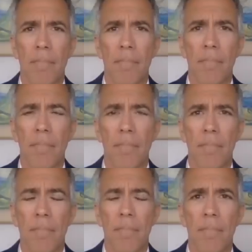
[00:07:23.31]

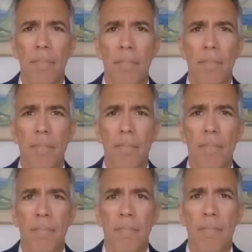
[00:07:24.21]

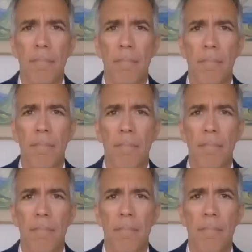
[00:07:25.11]

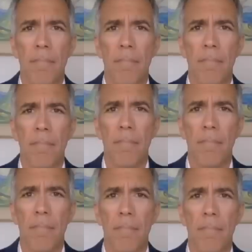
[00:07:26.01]

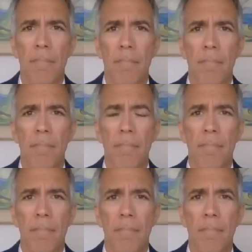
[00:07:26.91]

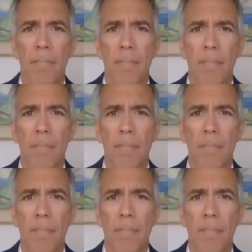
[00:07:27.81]
(silent)